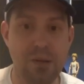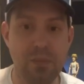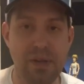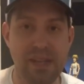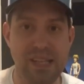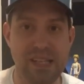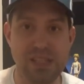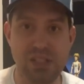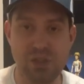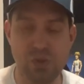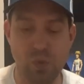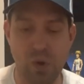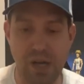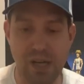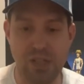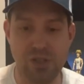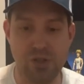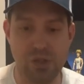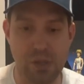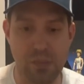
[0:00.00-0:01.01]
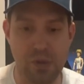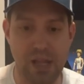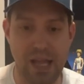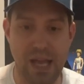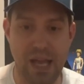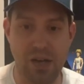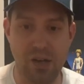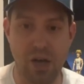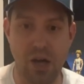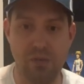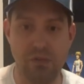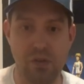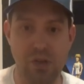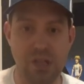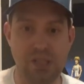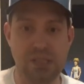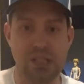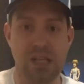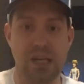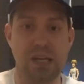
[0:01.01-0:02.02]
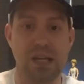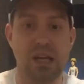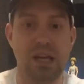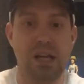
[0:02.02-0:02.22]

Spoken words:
But this is what a dribble handoff looks like.